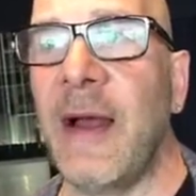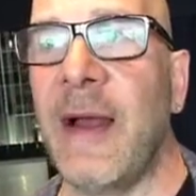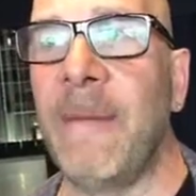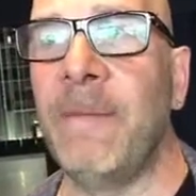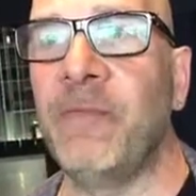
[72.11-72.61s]

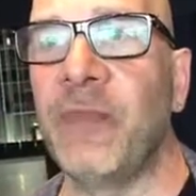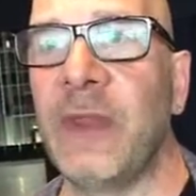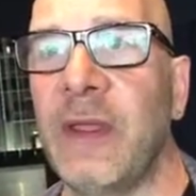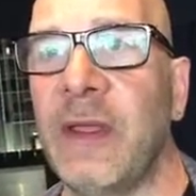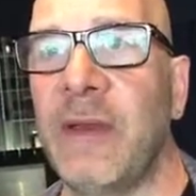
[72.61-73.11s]
Um,
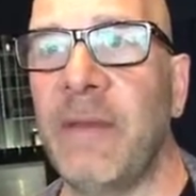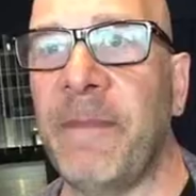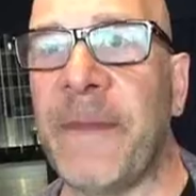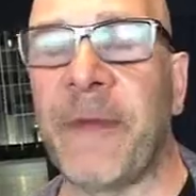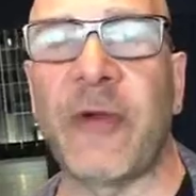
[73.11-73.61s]

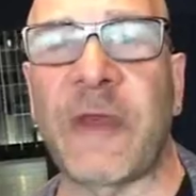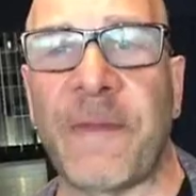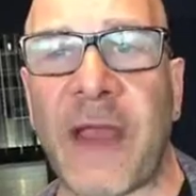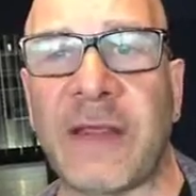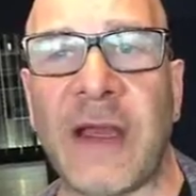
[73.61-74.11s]
people are
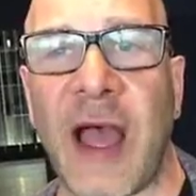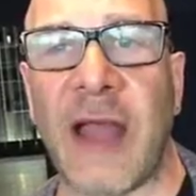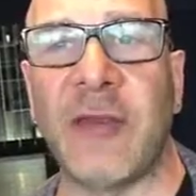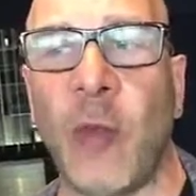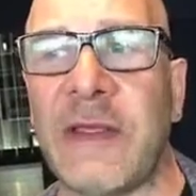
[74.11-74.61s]
expecting
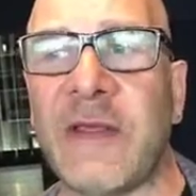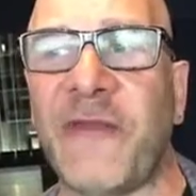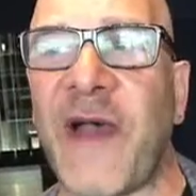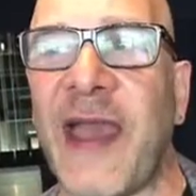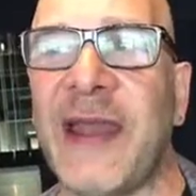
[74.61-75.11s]
Khan to win
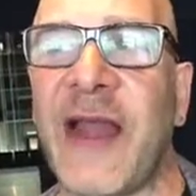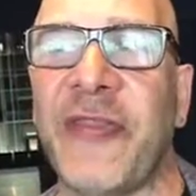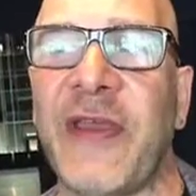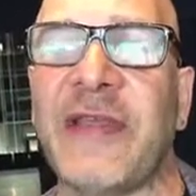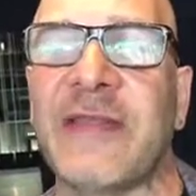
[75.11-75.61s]
this fight, and
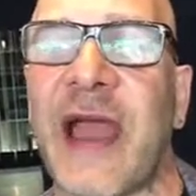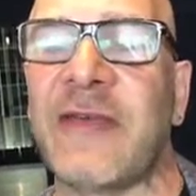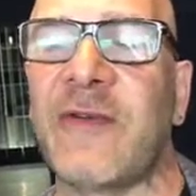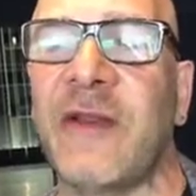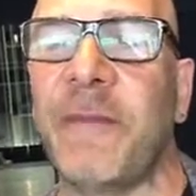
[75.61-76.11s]
I think that
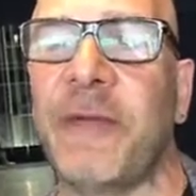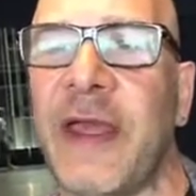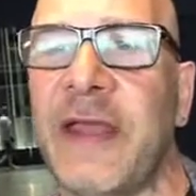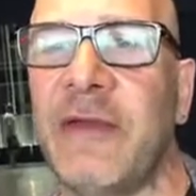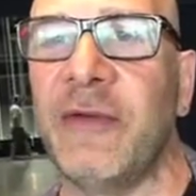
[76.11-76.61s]
that's going to
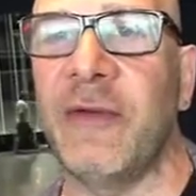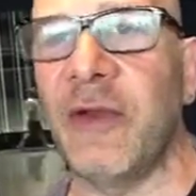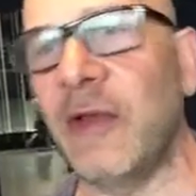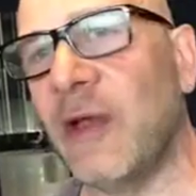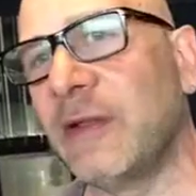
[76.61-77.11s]
play
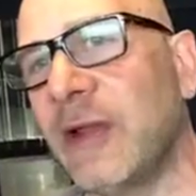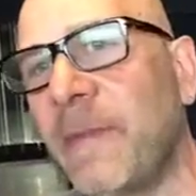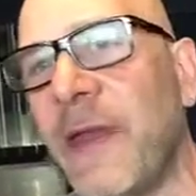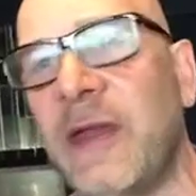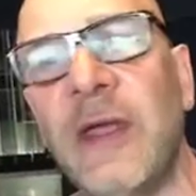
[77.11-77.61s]
a
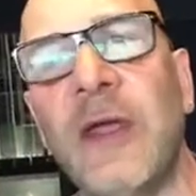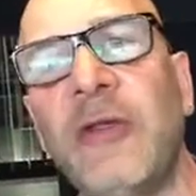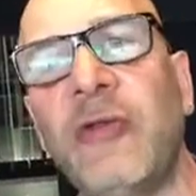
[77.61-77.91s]
little bit